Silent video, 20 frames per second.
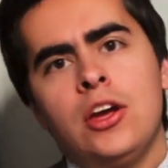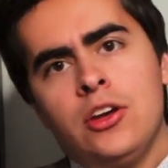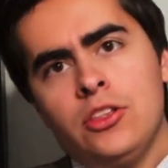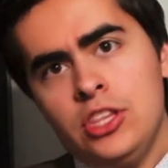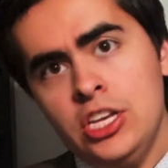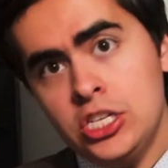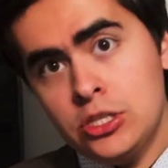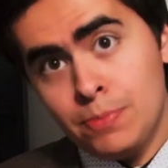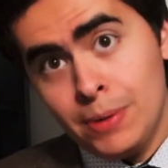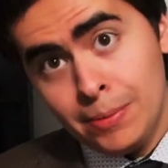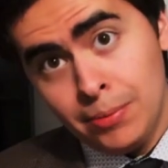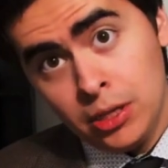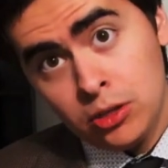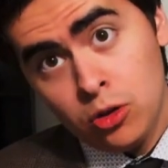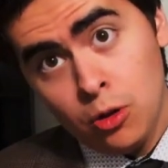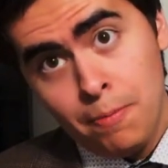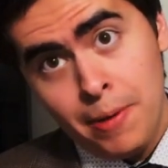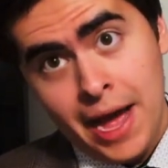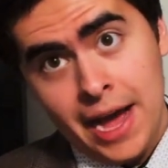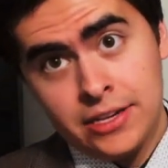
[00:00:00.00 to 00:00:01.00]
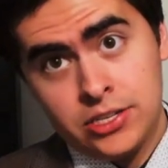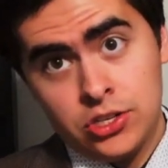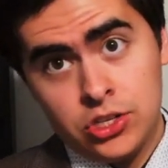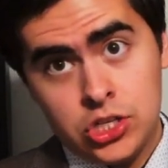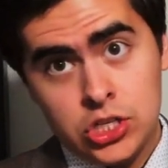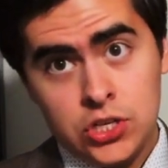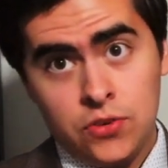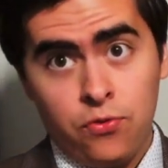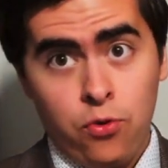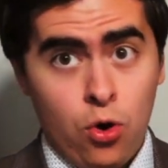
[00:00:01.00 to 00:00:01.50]
These biblical
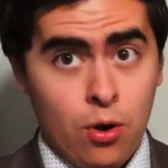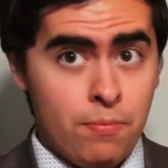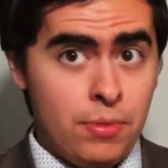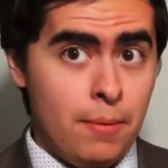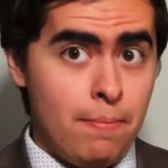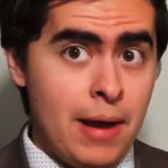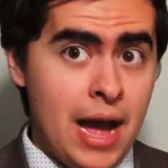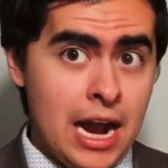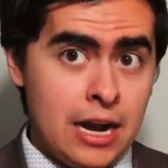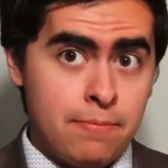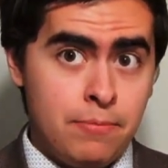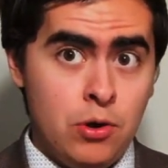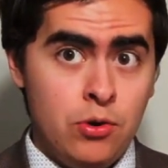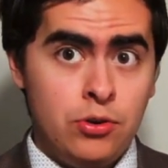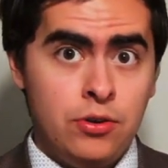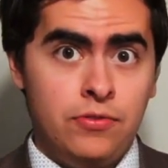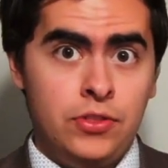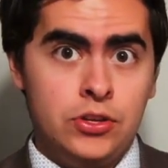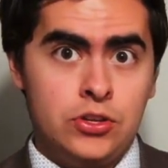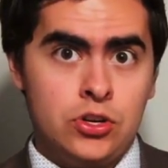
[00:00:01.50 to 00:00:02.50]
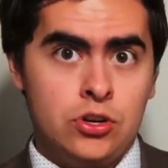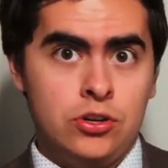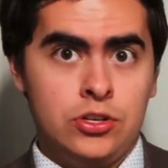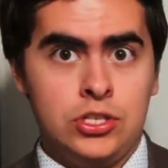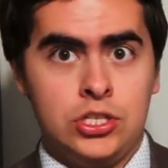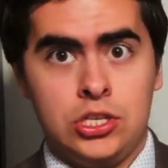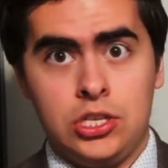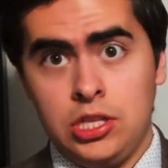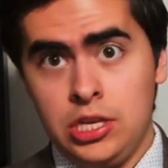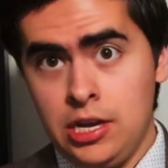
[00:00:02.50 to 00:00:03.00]
passages form the backbone of the
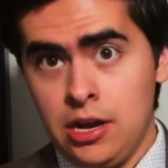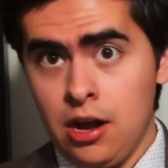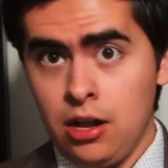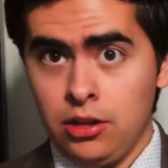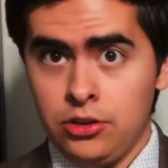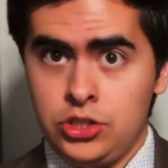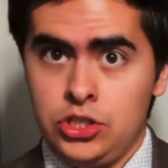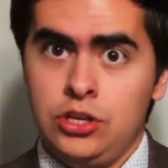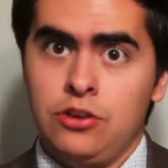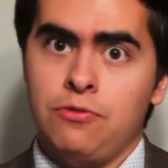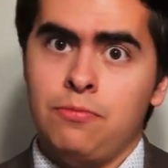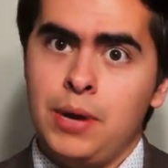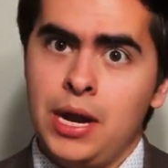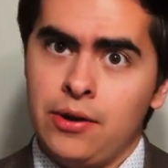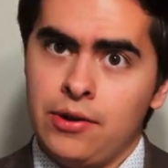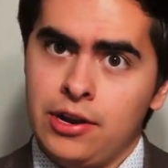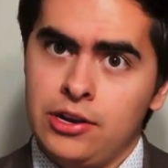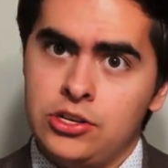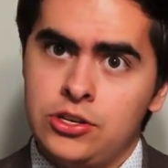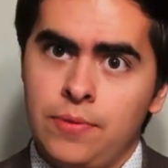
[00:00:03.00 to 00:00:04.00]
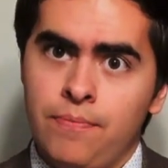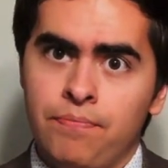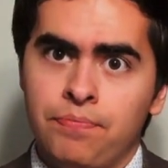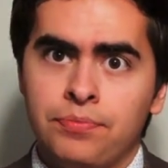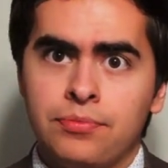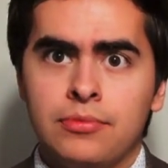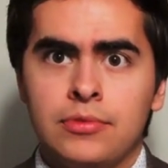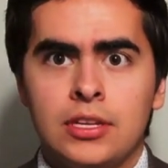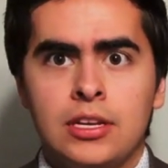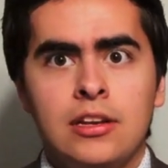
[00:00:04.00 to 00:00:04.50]
Church's theology of marriage.
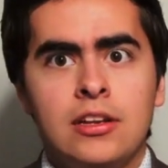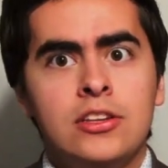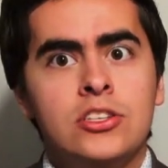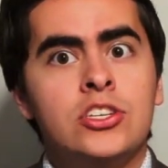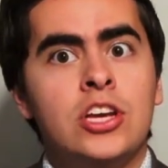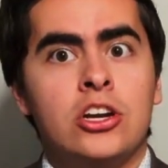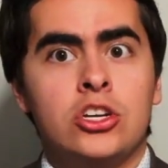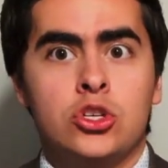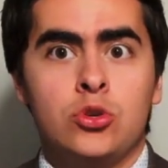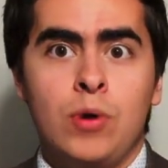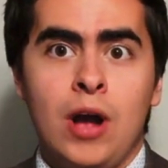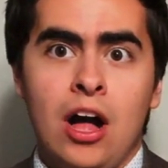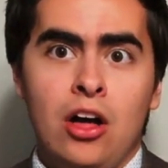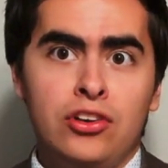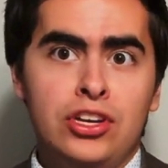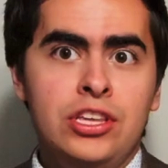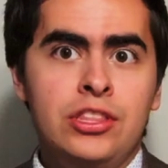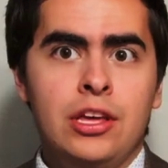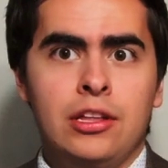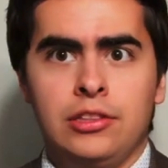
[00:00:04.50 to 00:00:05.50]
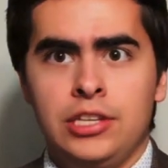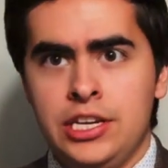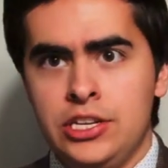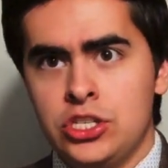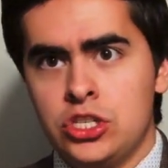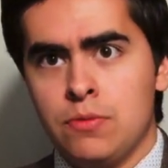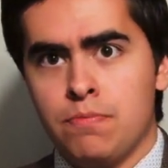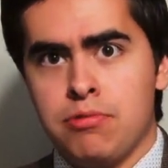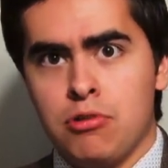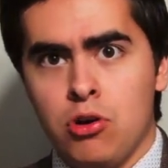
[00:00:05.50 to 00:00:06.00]
Sexuality that
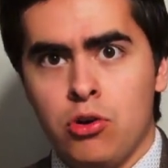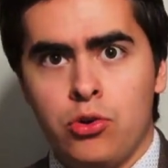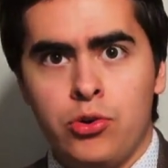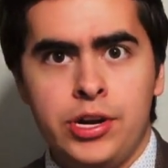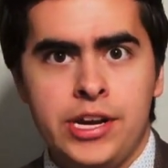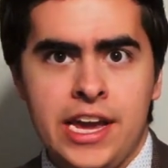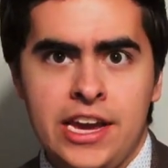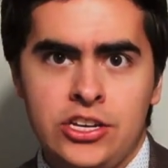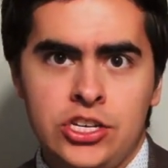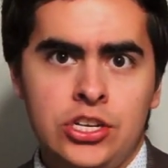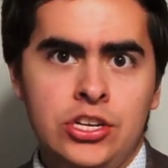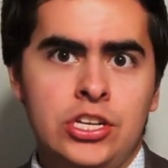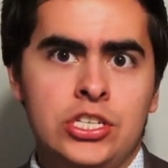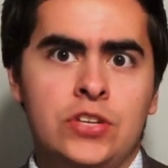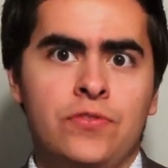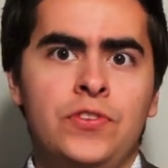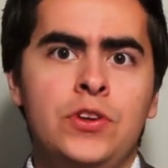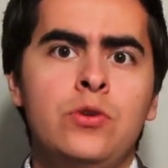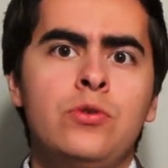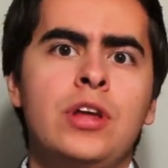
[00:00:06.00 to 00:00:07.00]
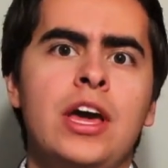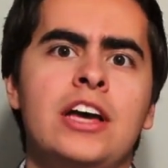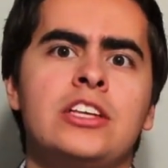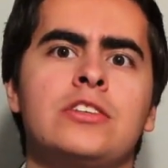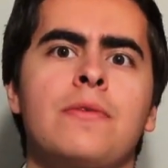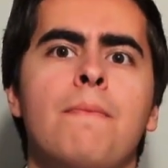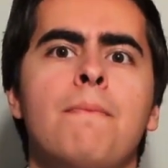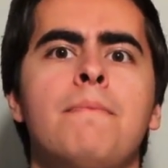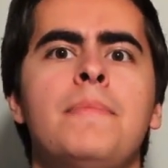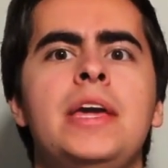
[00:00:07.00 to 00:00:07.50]
leads to procreation is viewed as
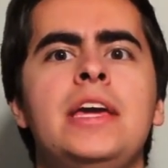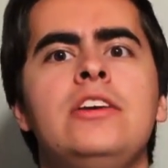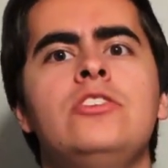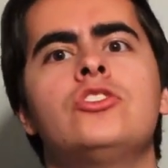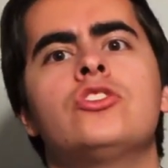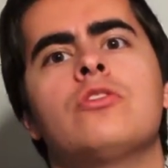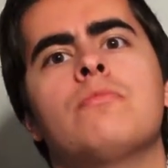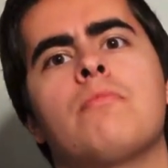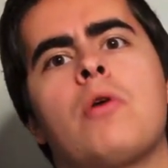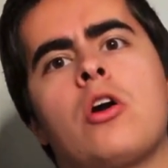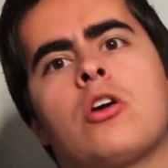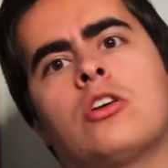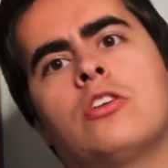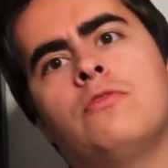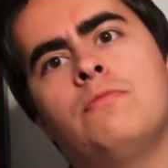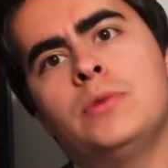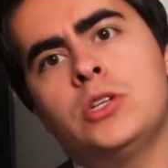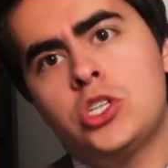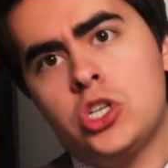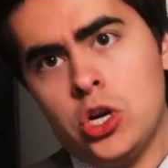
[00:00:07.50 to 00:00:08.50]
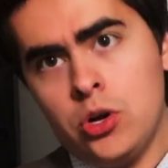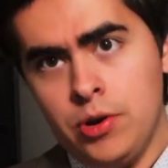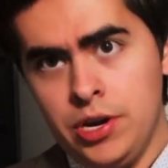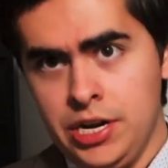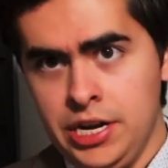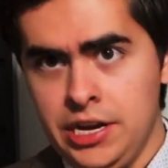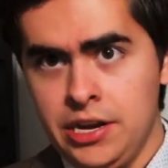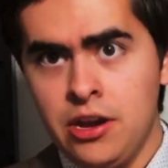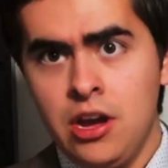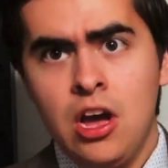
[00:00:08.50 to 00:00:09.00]
a major mark of
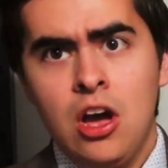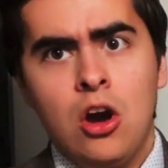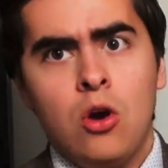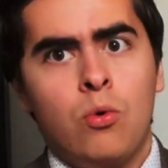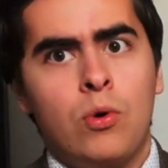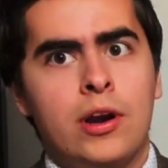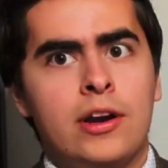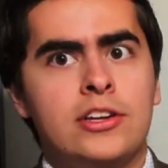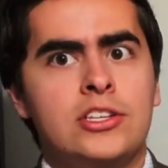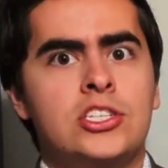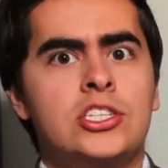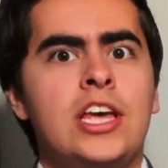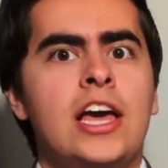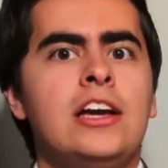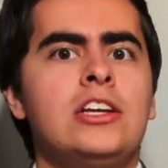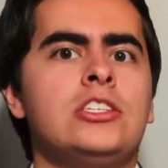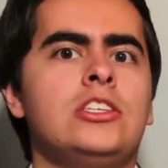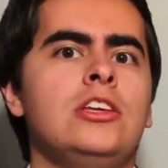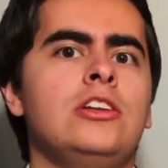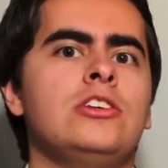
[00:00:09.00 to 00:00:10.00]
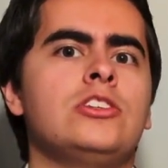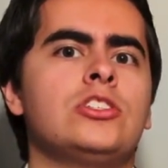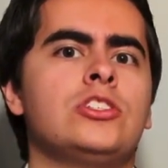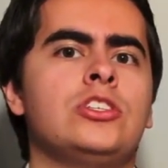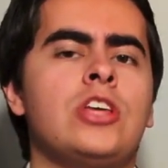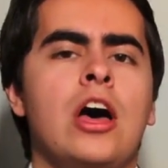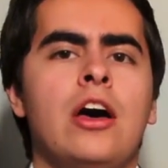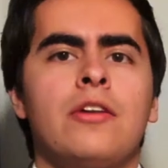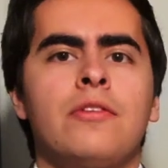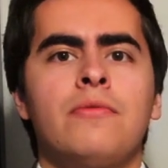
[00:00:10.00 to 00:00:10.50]
maturity, whereas sex that is
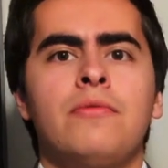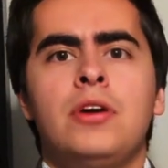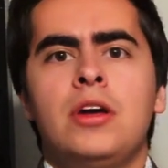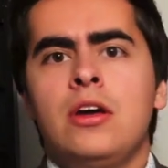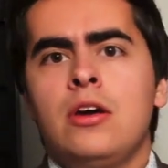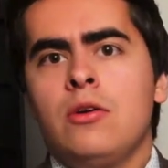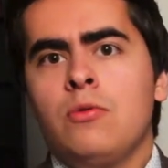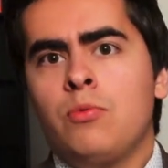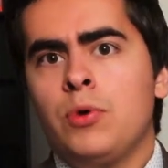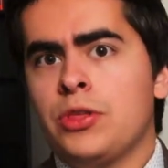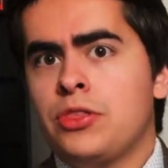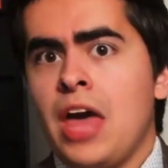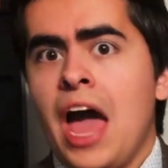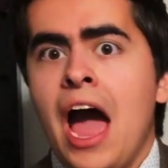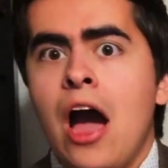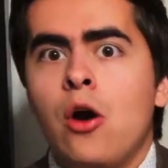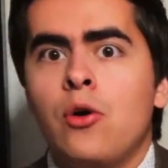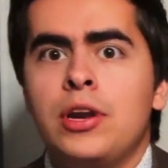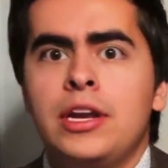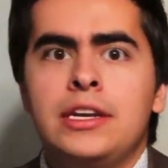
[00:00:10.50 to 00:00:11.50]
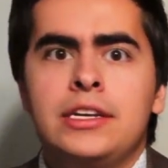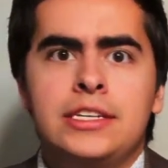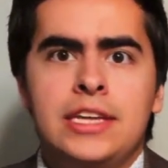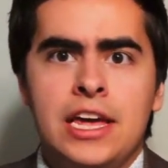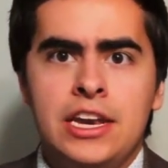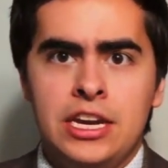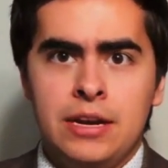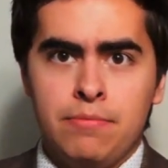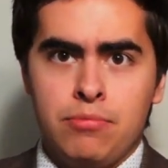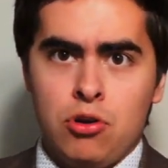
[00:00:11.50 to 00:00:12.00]
done without
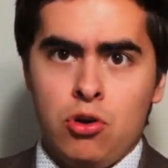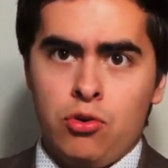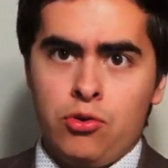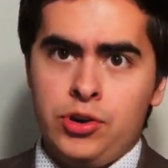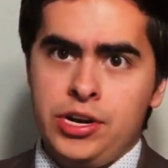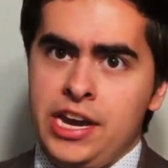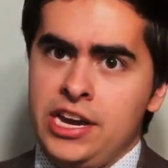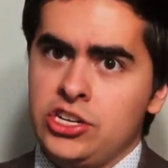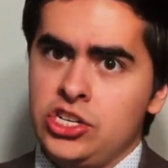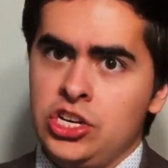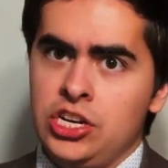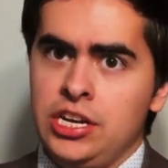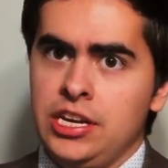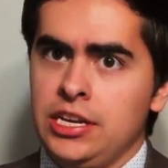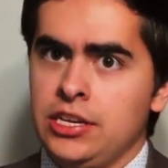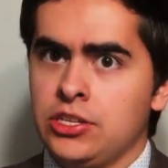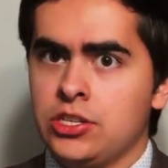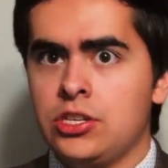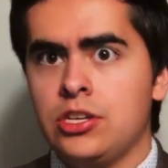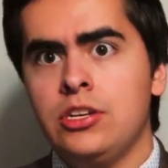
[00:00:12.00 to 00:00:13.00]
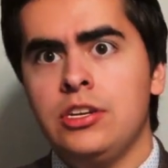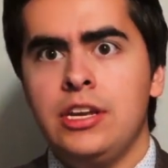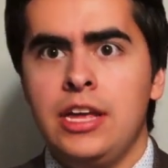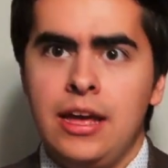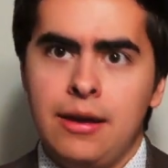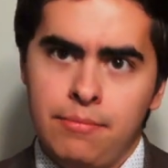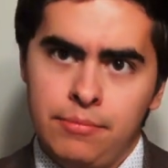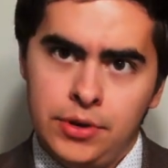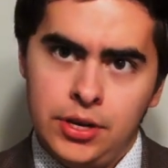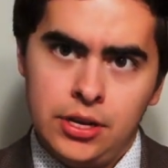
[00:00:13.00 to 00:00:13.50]
intending procreation is
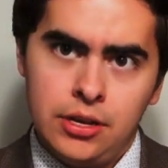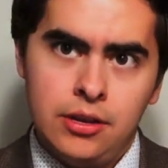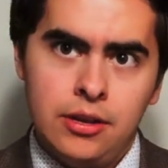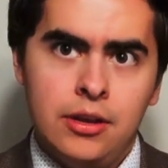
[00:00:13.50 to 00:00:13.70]
condemned.